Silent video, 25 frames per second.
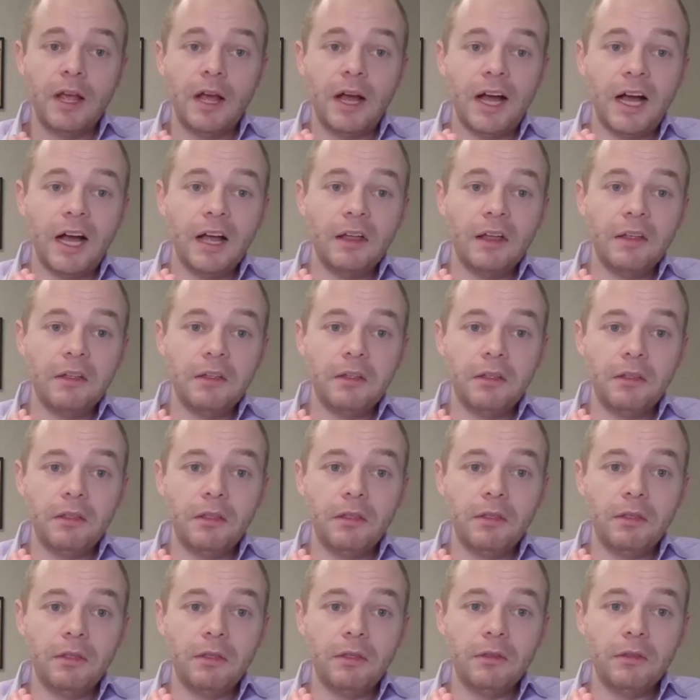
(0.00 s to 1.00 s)

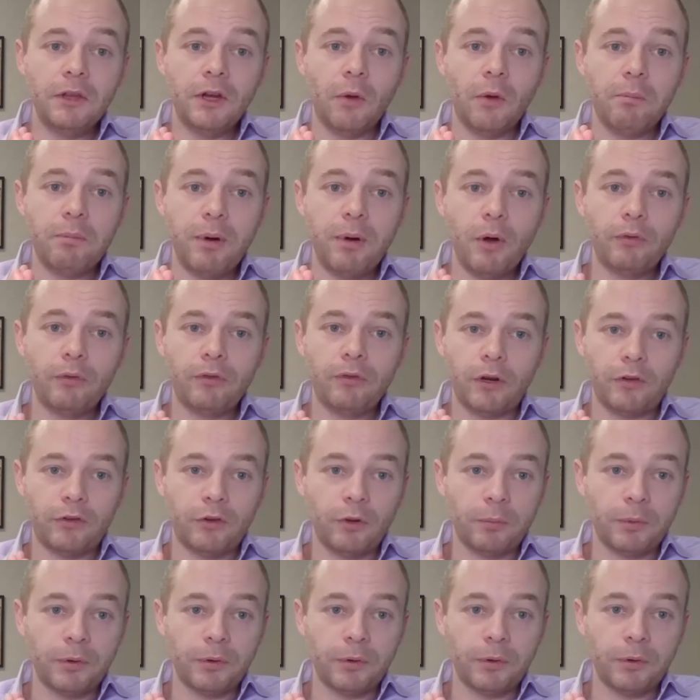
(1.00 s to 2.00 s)
Post
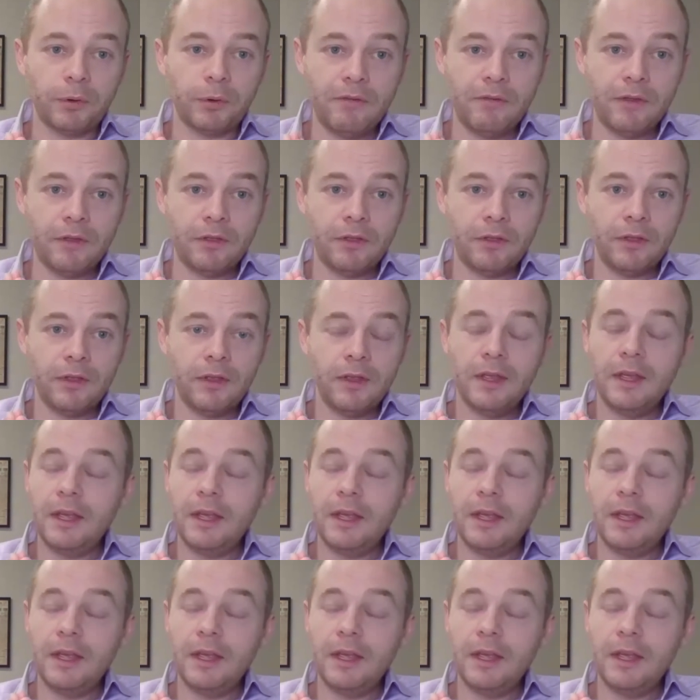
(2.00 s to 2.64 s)
October 7th,